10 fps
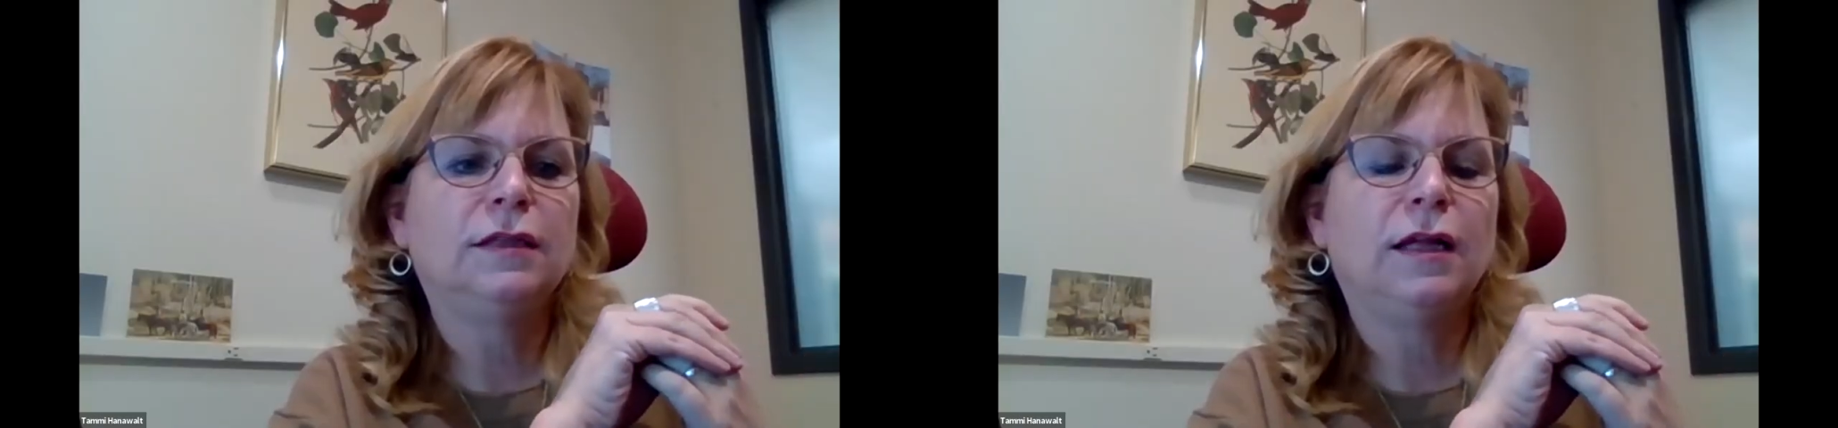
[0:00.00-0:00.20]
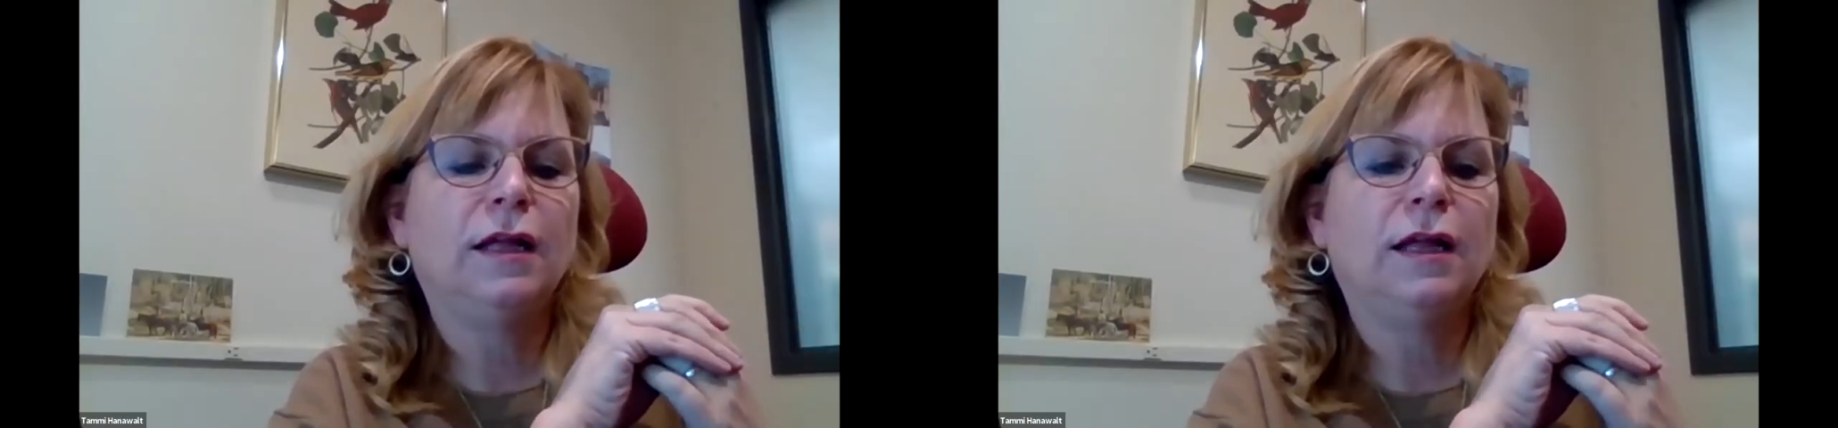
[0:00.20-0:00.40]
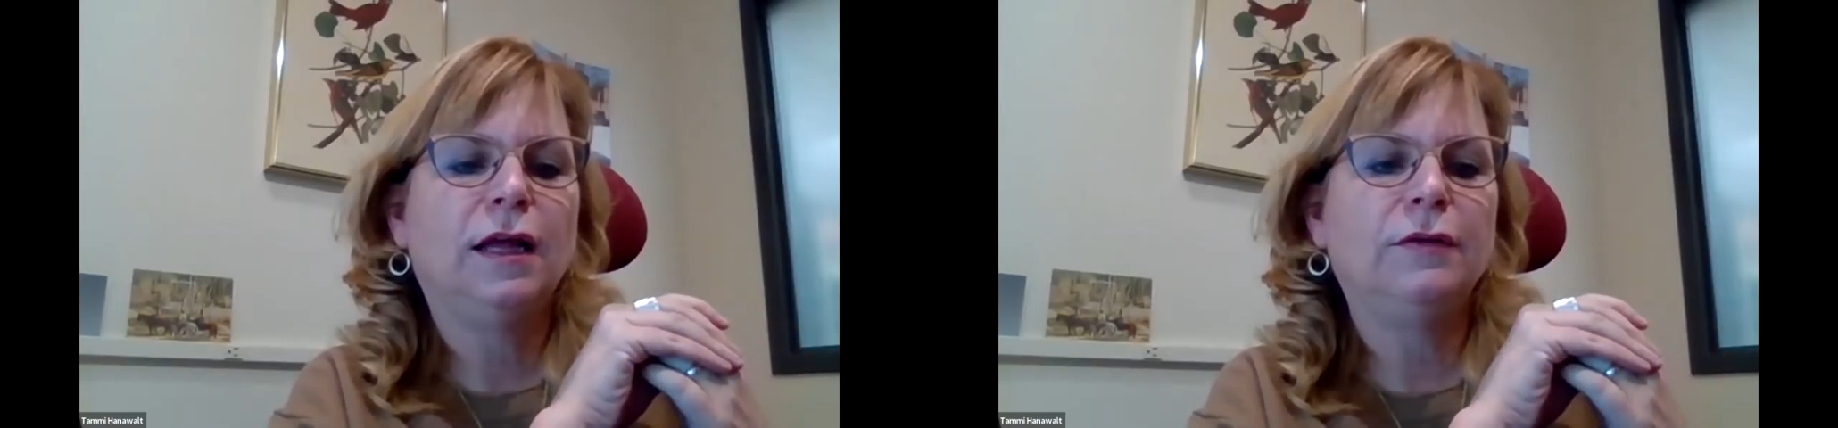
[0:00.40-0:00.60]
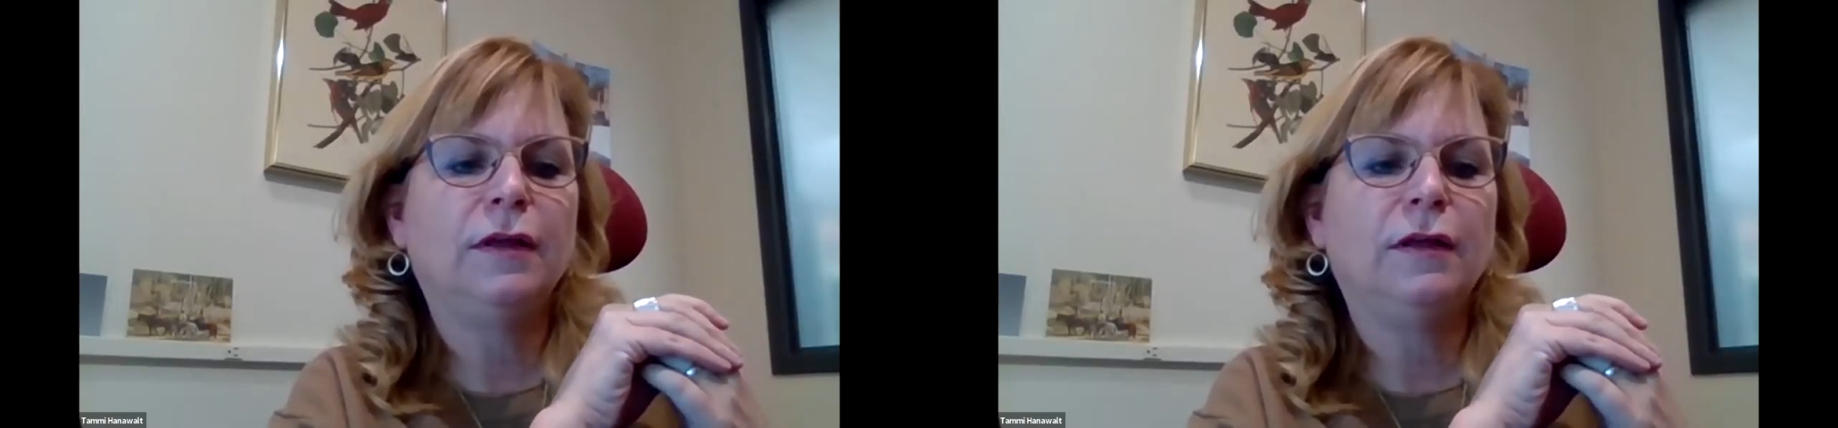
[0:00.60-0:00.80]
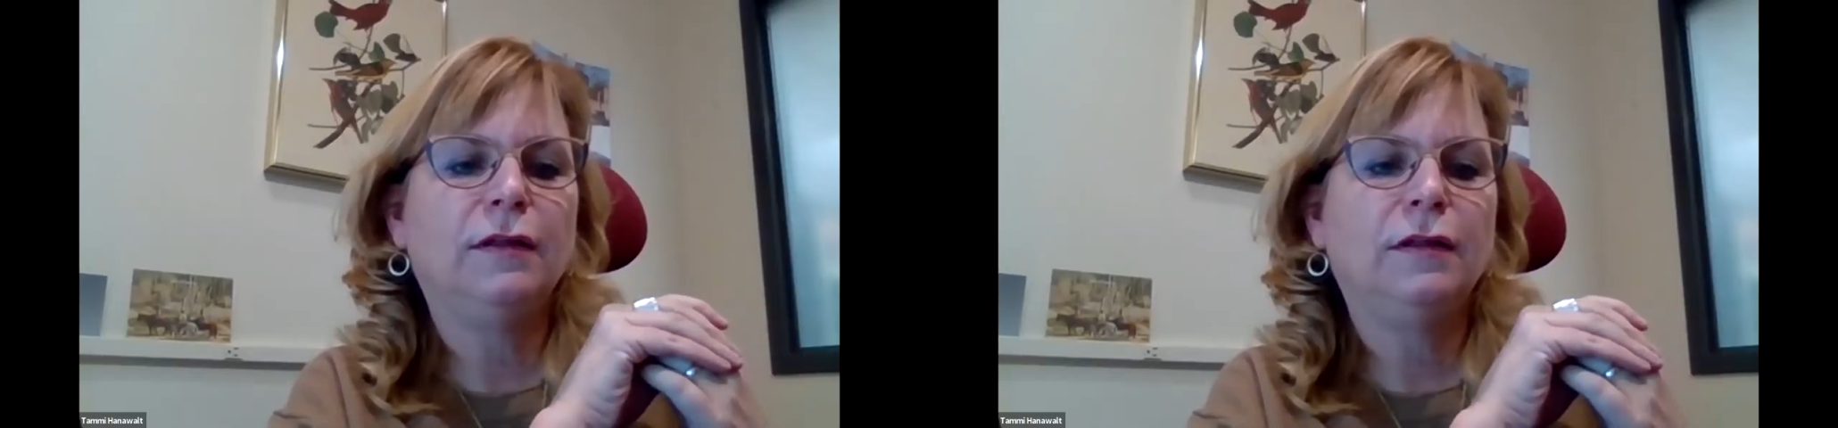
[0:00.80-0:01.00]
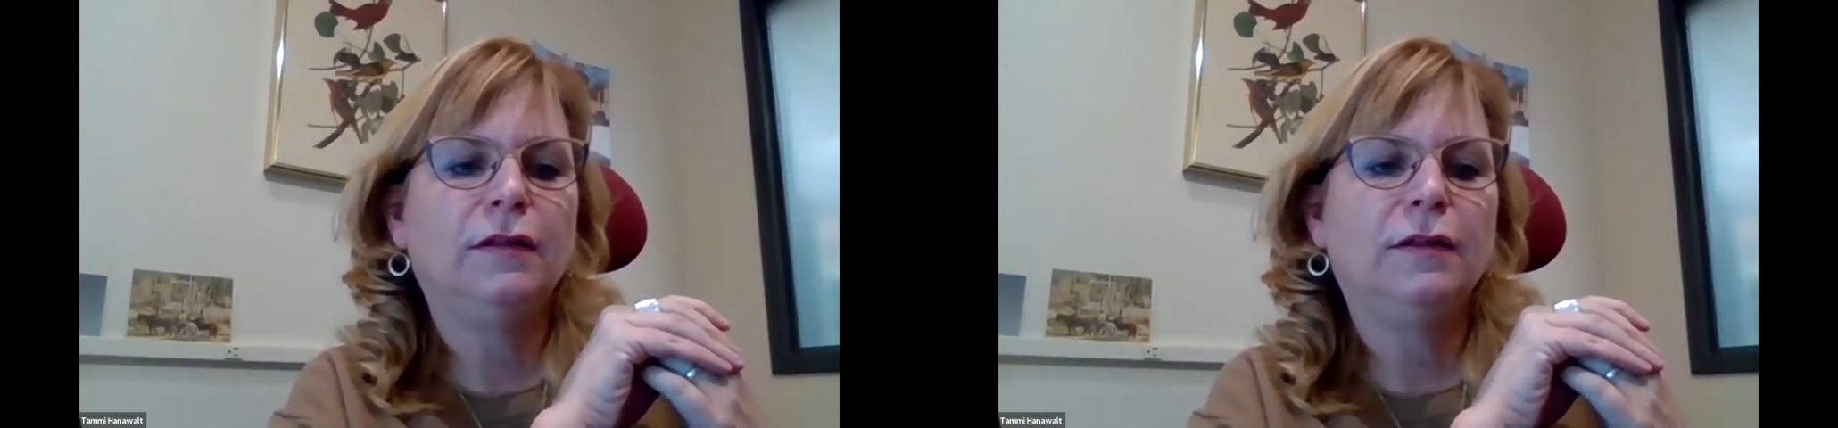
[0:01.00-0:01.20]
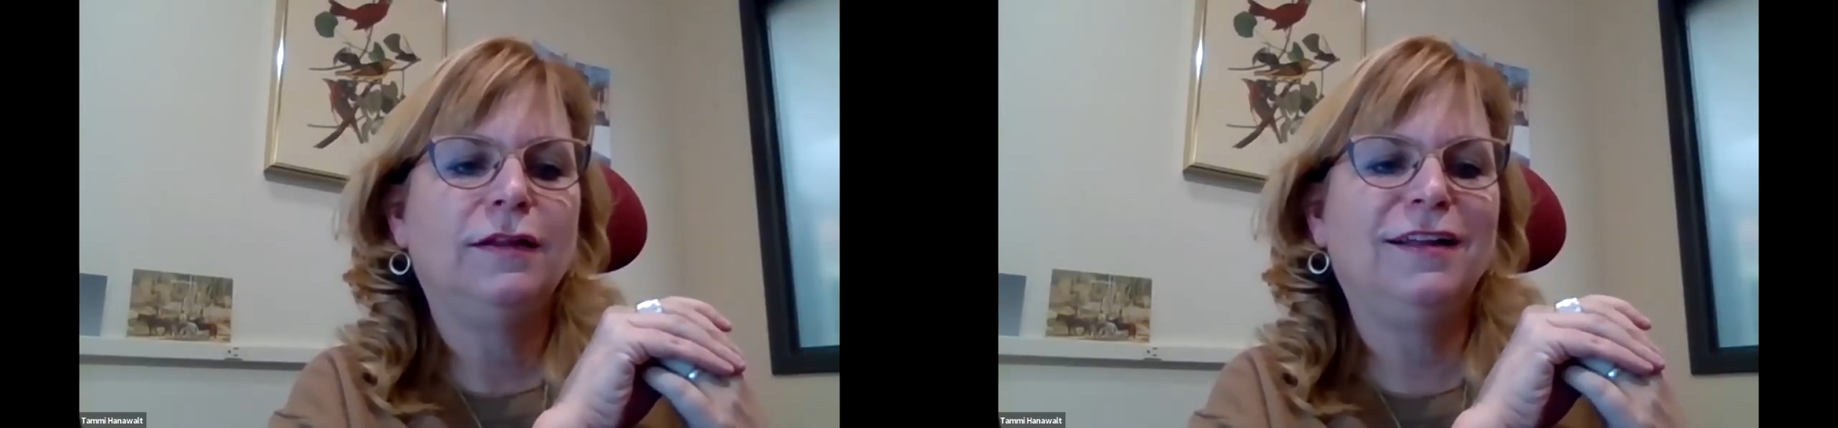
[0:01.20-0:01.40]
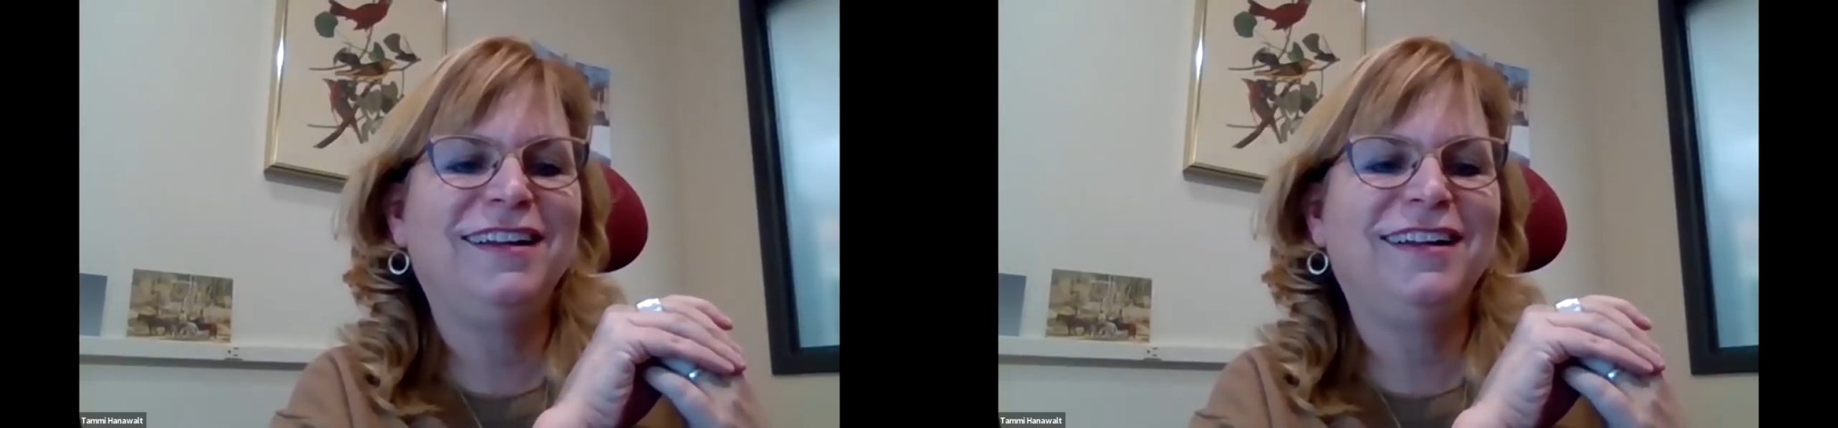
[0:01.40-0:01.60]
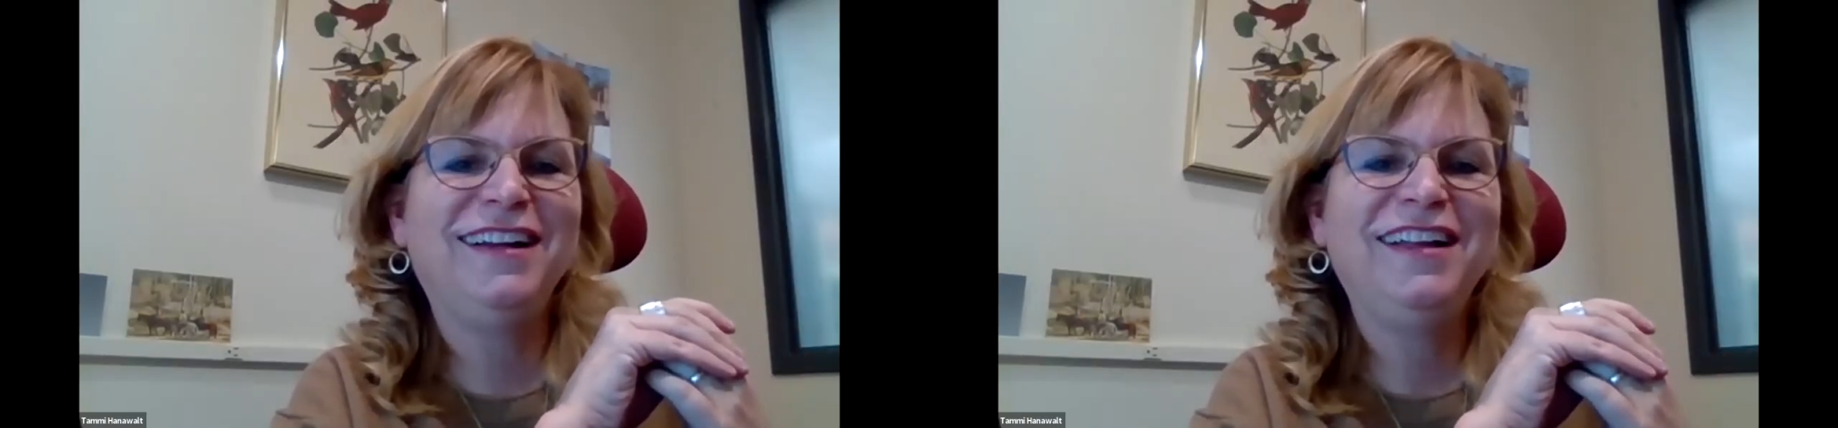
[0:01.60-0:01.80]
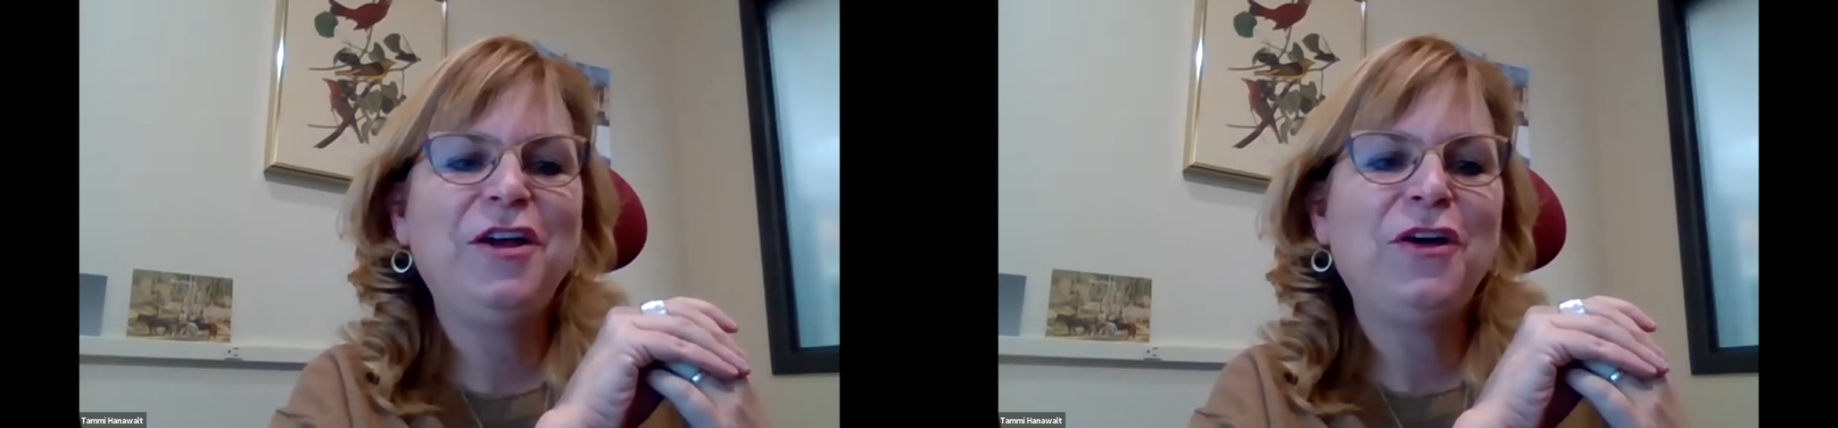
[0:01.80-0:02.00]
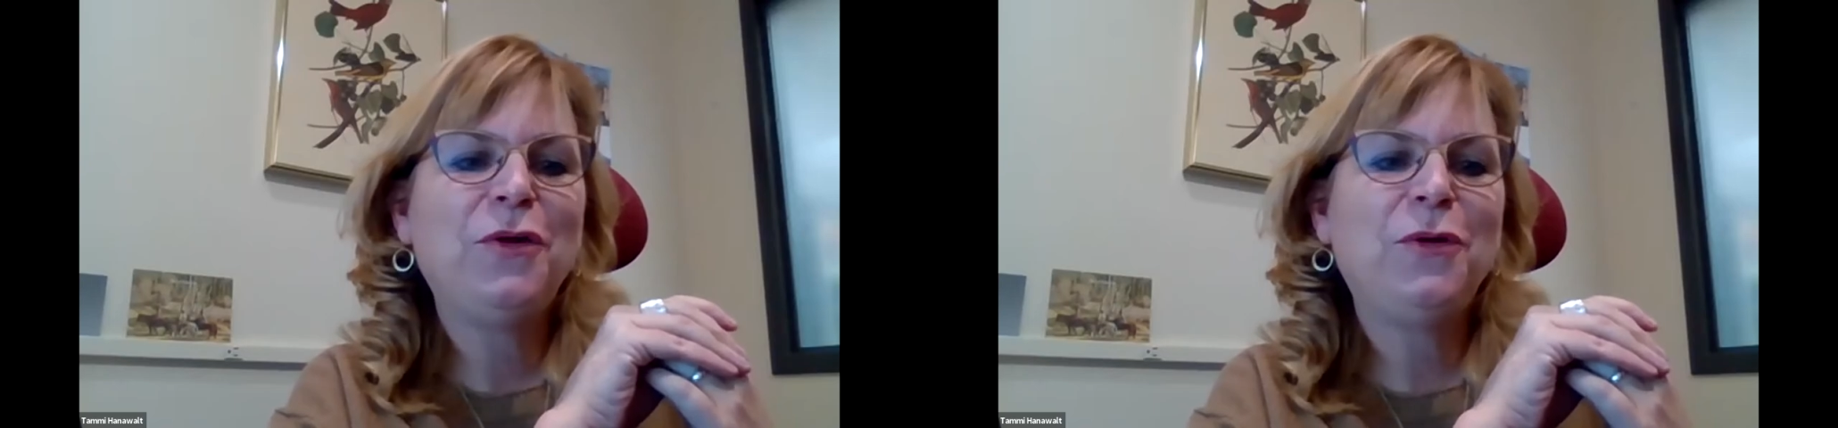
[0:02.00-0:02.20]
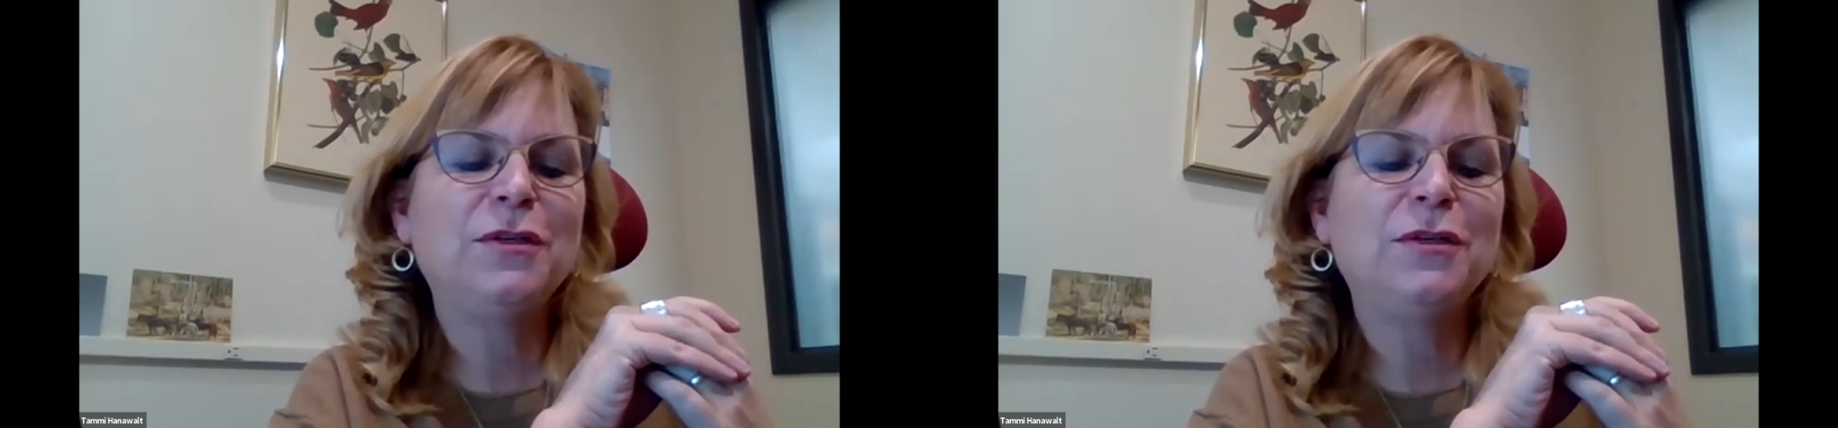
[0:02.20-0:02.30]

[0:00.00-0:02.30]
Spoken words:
I do a lot of those. I put them